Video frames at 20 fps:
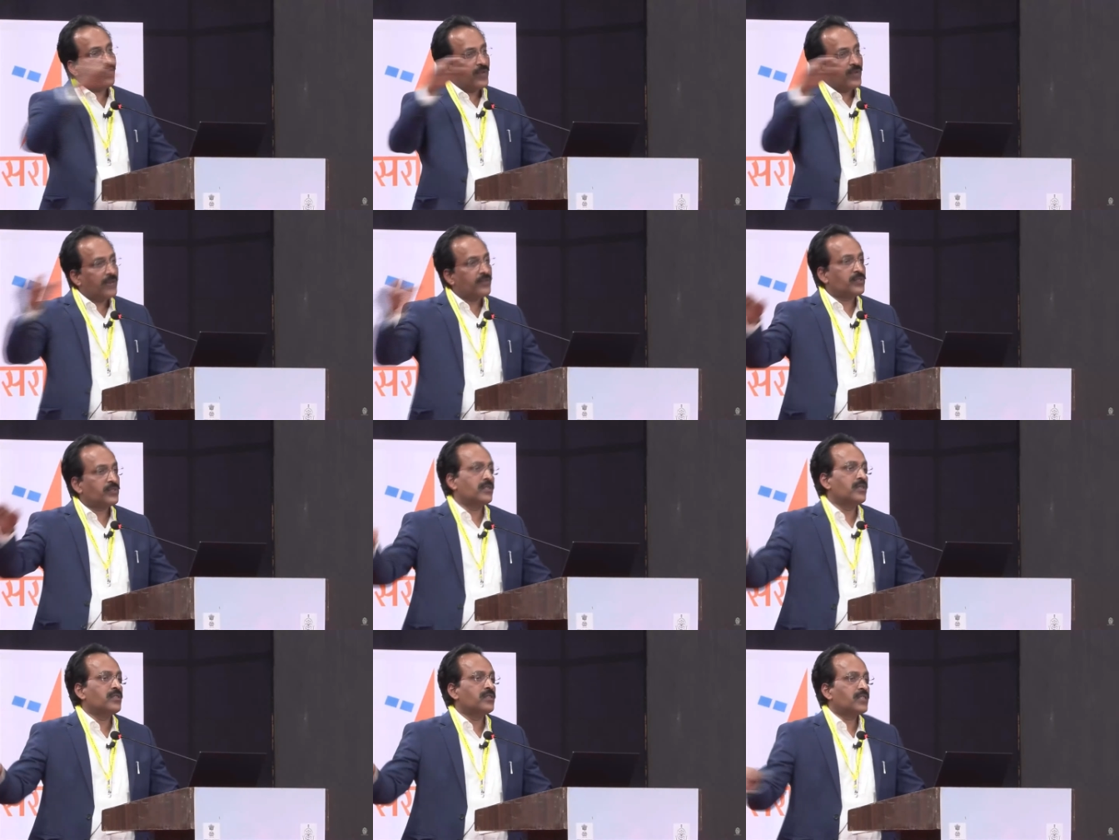that we
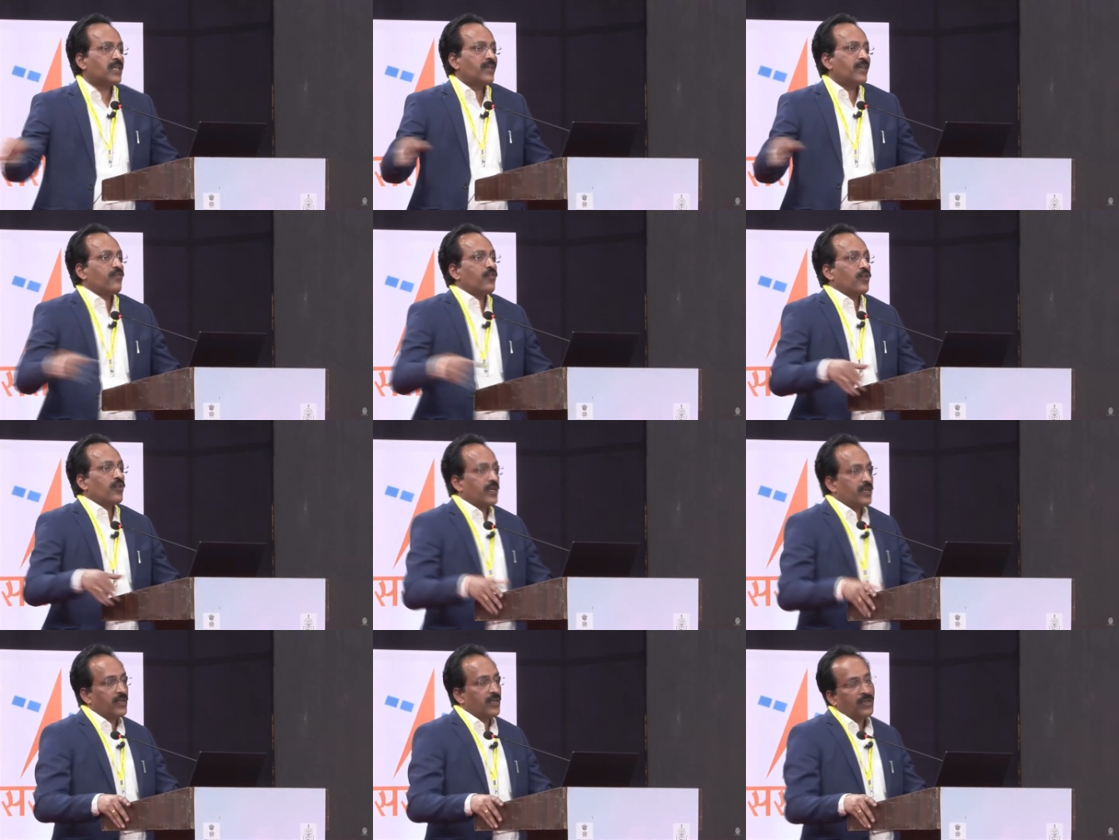have set
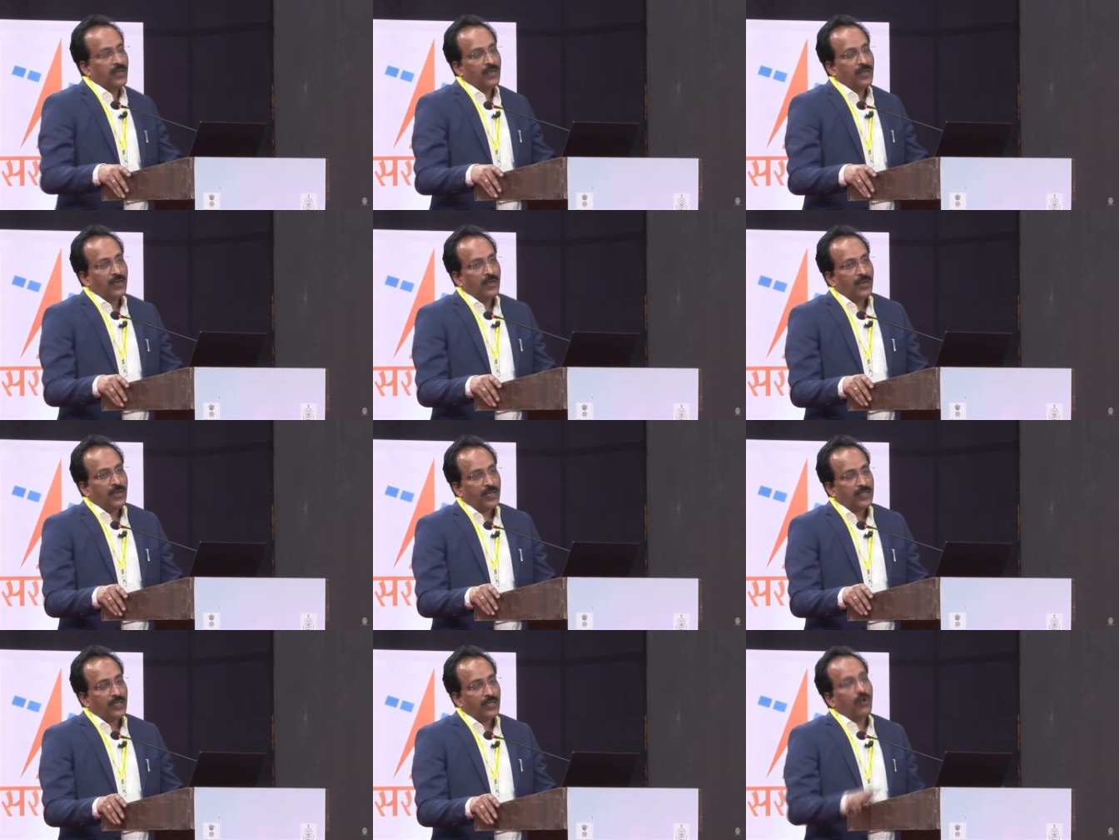for it.
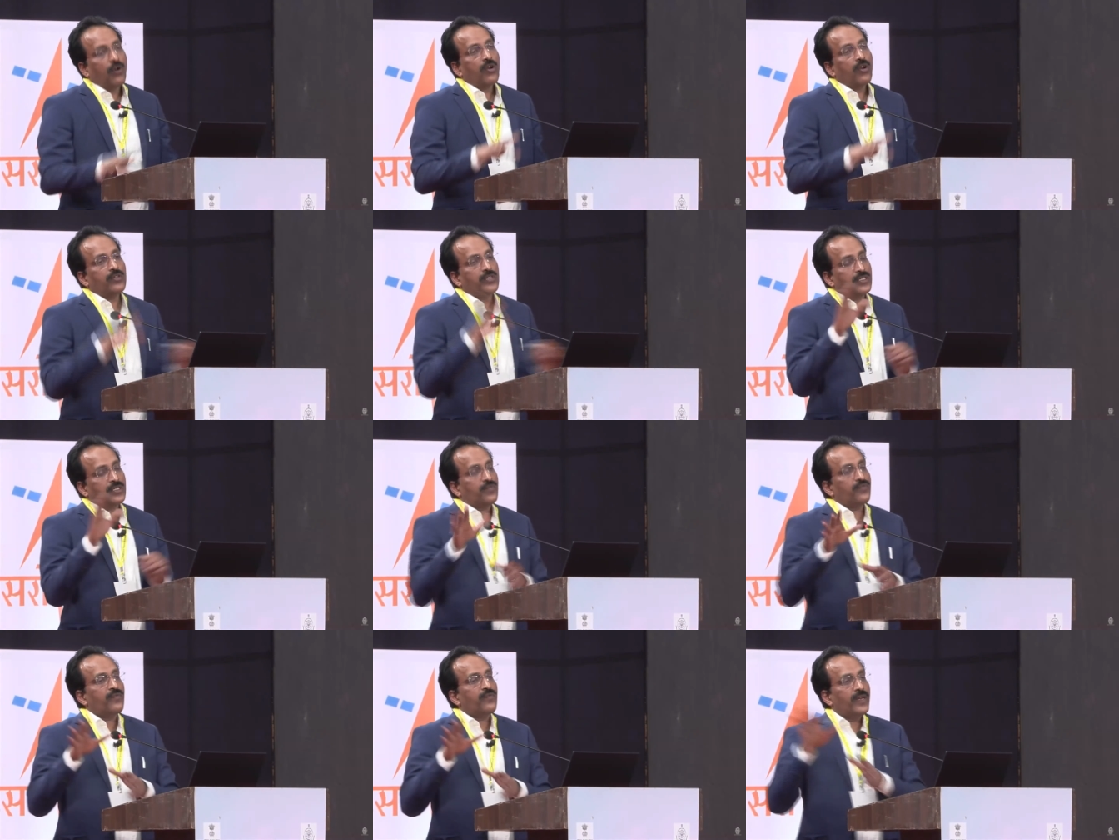I think all of
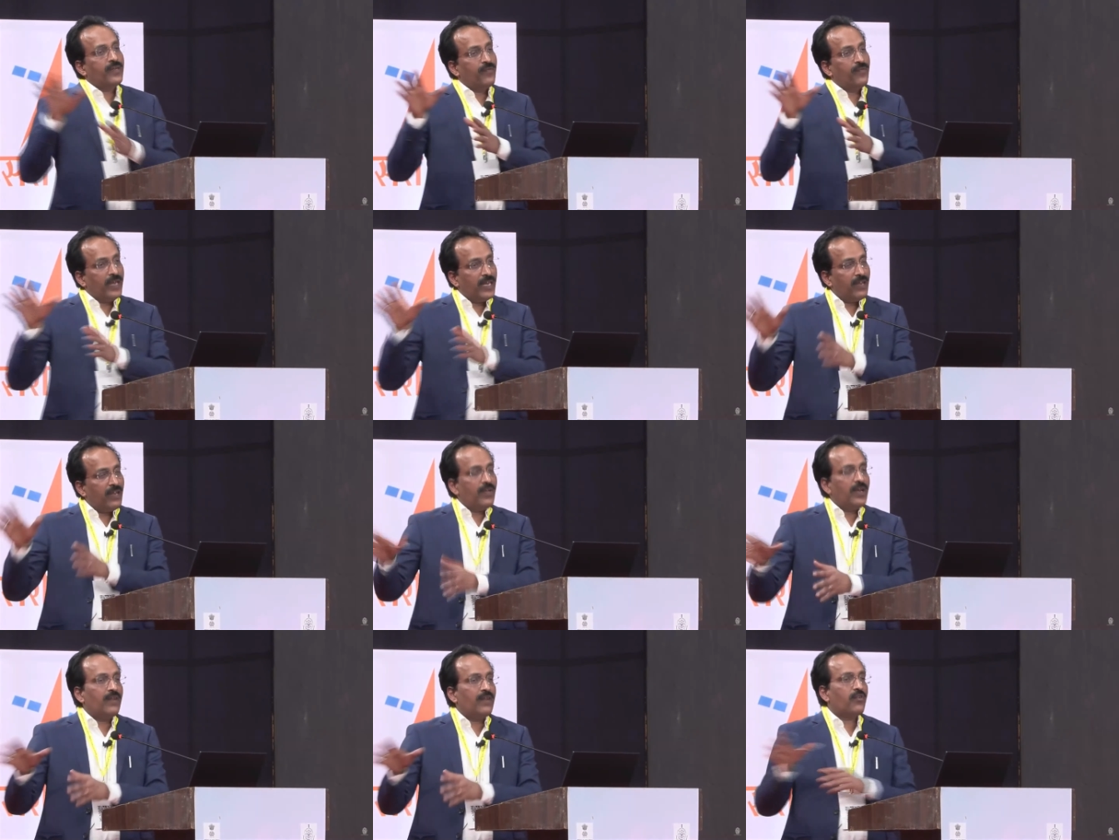this went
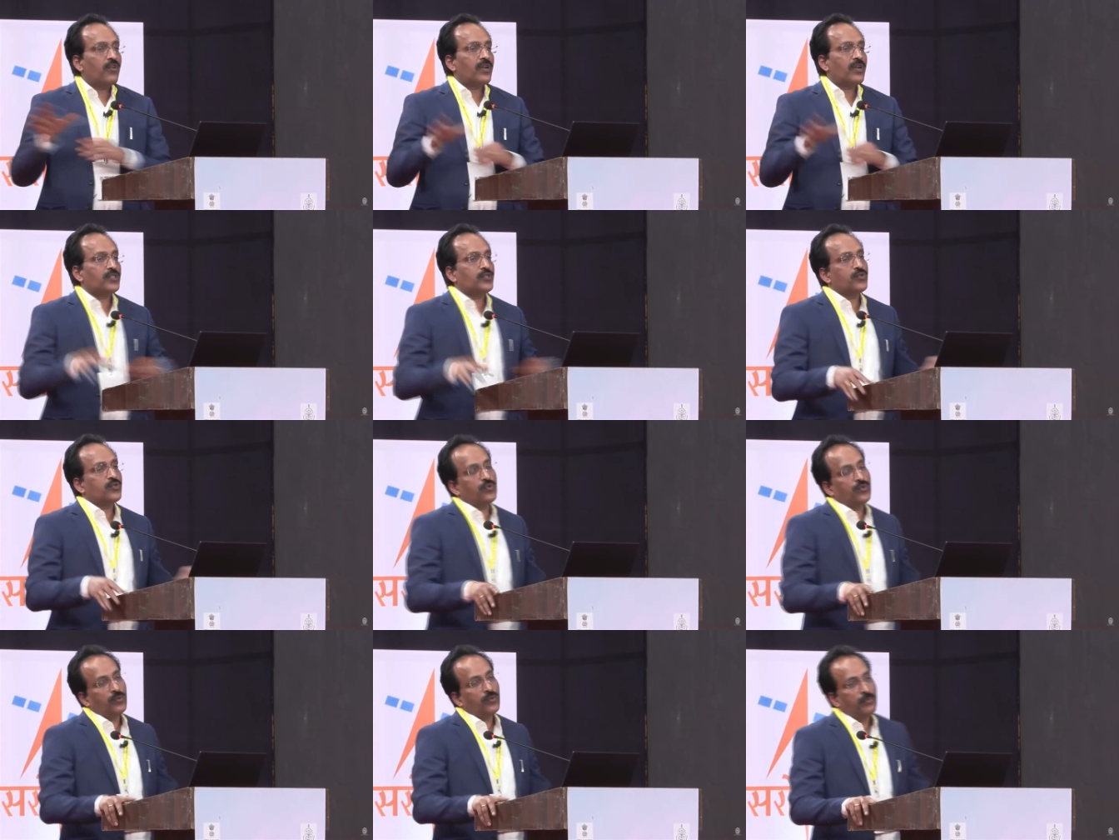very well for us
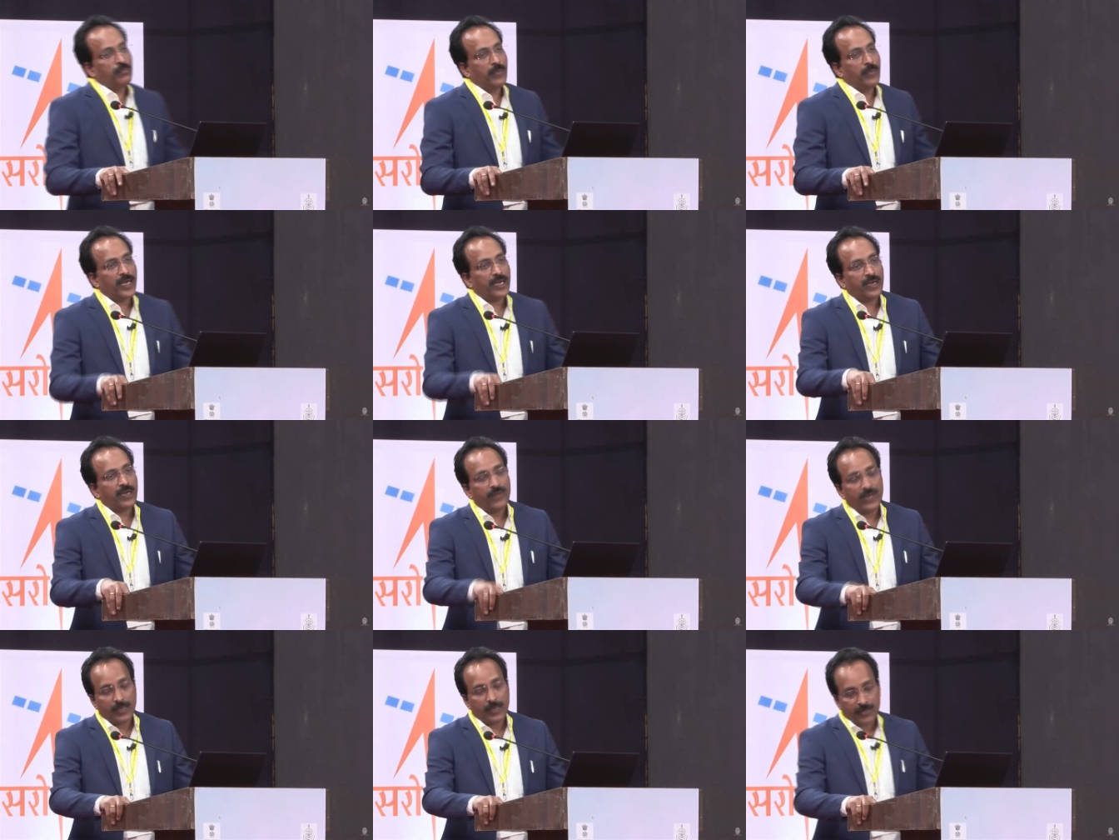to
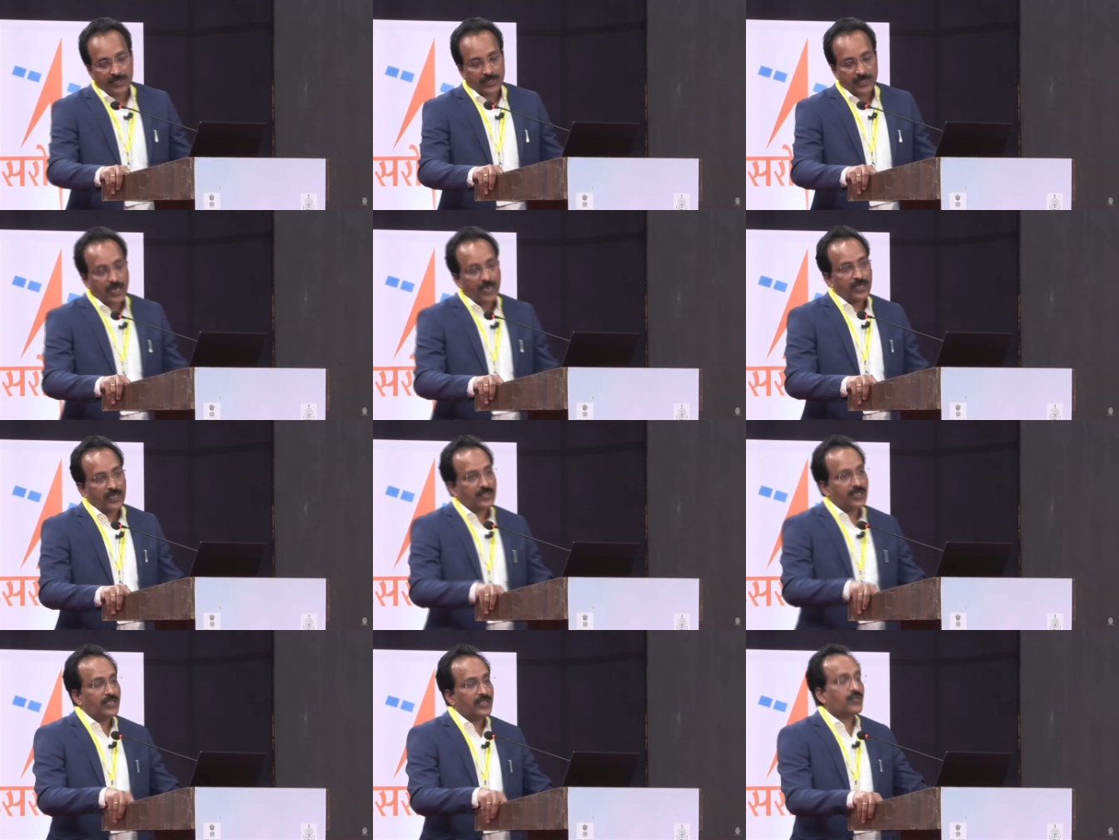make a very
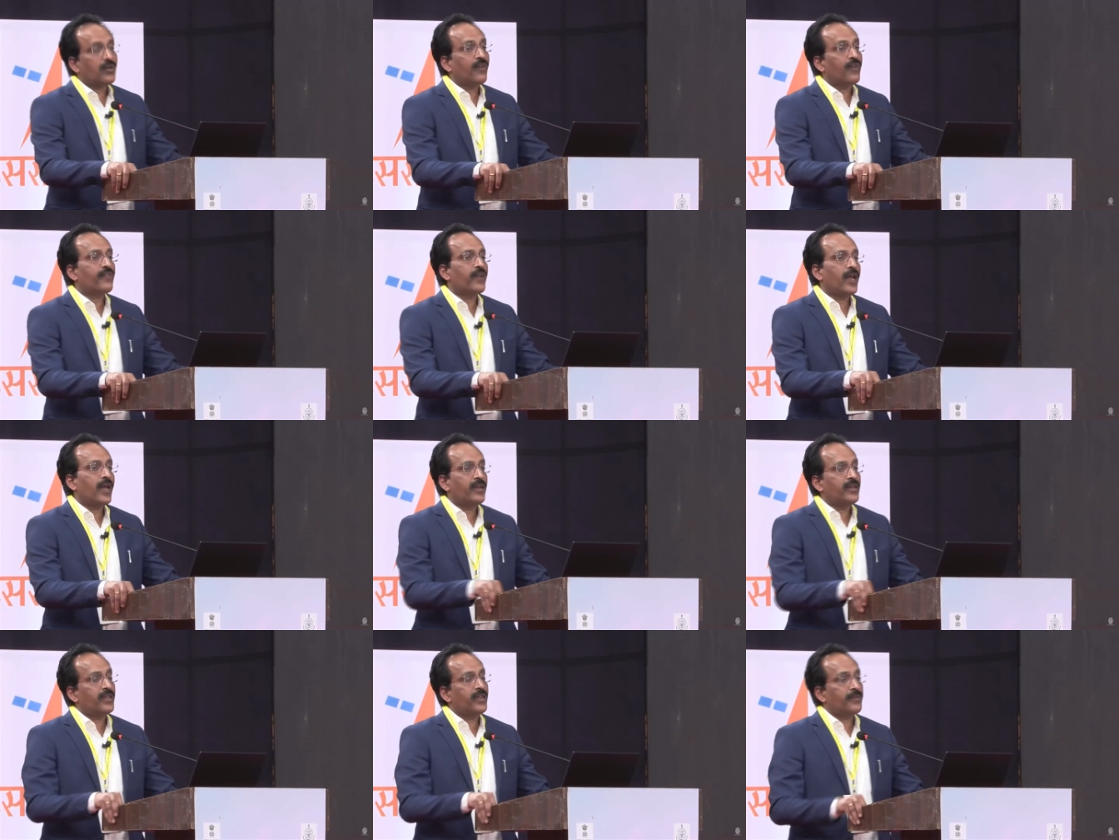precise and
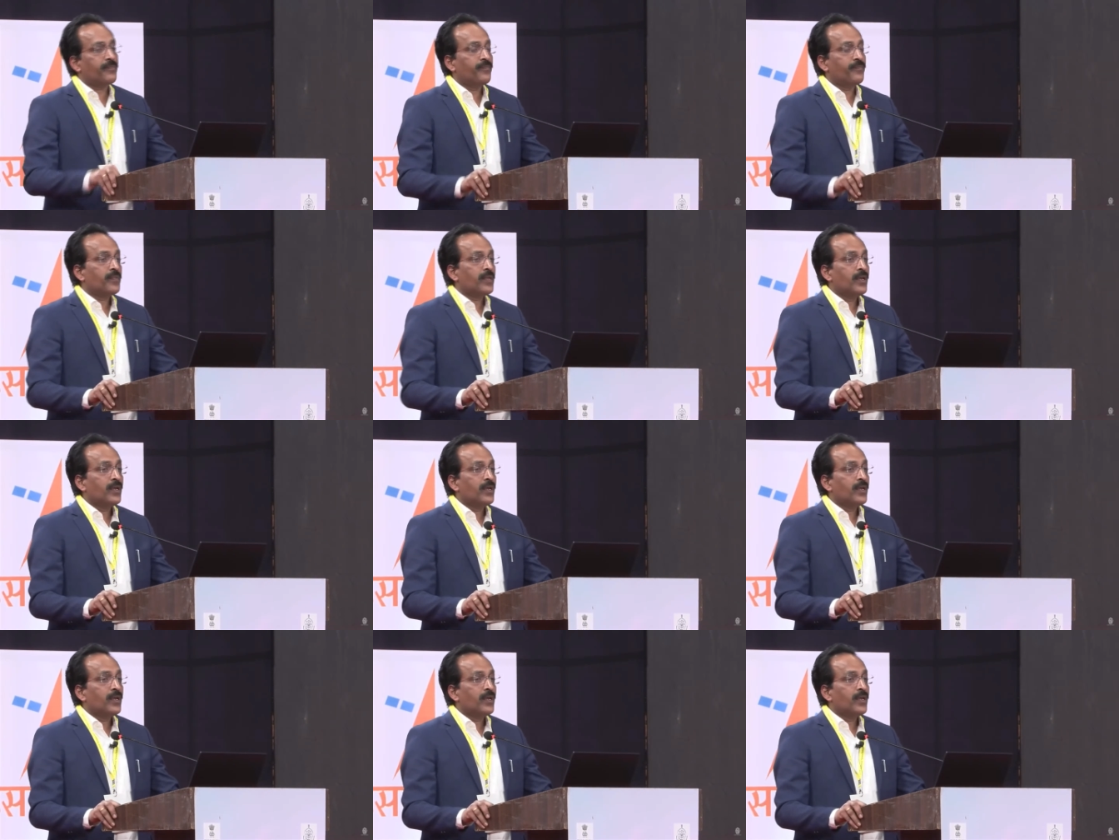soft landing